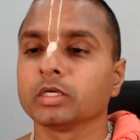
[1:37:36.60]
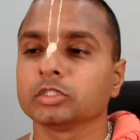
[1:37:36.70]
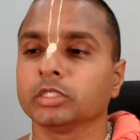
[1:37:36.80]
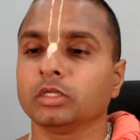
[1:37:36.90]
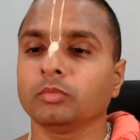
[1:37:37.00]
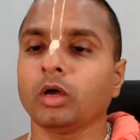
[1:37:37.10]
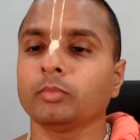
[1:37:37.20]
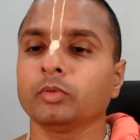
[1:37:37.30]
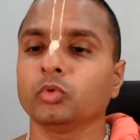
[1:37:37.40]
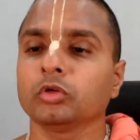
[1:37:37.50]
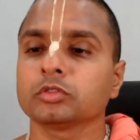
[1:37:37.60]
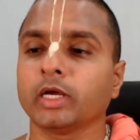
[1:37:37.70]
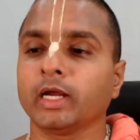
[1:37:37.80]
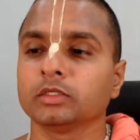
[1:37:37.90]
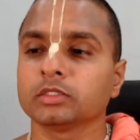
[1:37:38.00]
Chaitanya Mahaprabhu also
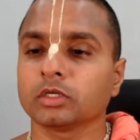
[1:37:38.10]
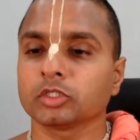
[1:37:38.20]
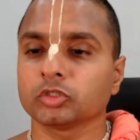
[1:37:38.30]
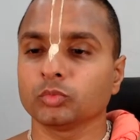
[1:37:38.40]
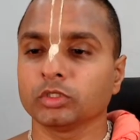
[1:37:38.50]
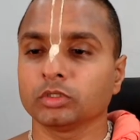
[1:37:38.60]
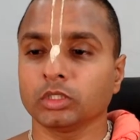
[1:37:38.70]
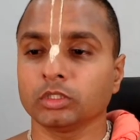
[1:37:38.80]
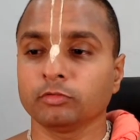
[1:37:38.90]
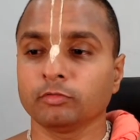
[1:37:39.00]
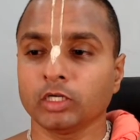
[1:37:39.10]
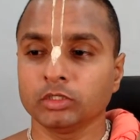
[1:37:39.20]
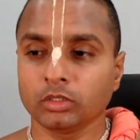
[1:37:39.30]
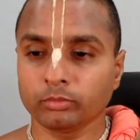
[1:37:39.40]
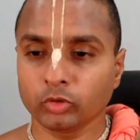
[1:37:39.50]
had a discussion with the Tattvavadi
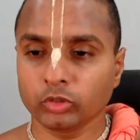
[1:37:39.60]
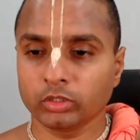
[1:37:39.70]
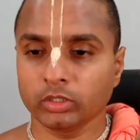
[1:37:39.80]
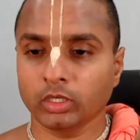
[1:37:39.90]
community,